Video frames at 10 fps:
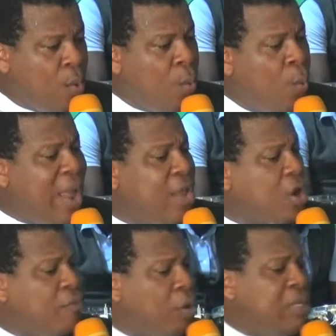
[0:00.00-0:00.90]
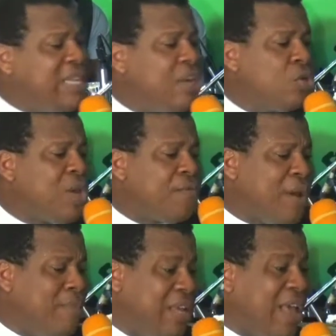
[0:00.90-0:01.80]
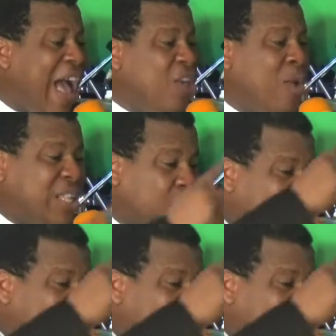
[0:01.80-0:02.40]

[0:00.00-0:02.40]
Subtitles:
Where are you coming from? He said he doesn't have family. And you were talking